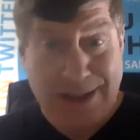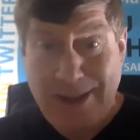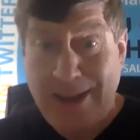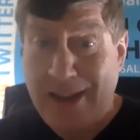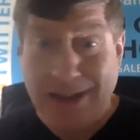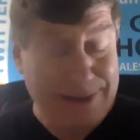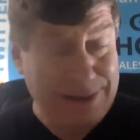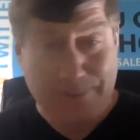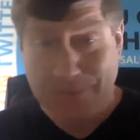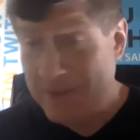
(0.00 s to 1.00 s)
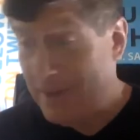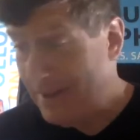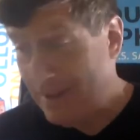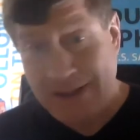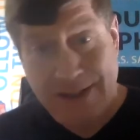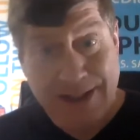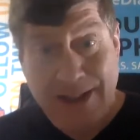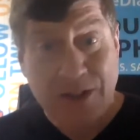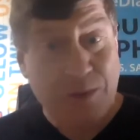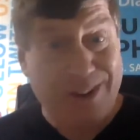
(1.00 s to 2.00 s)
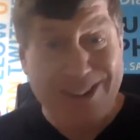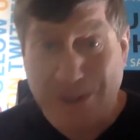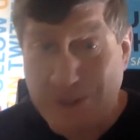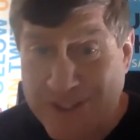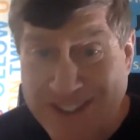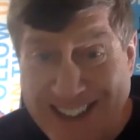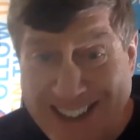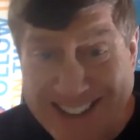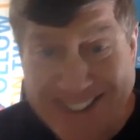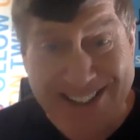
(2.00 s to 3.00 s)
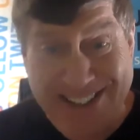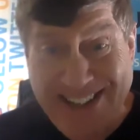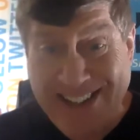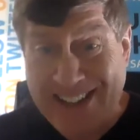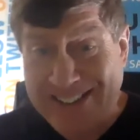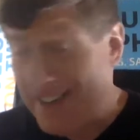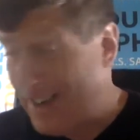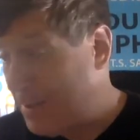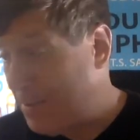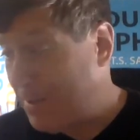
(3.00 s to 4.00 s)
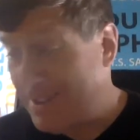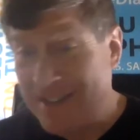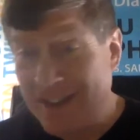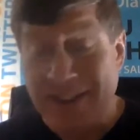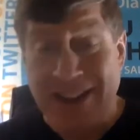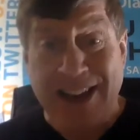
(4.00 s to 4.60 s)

yeah, it's one of those days getting out the aspirin and stuff.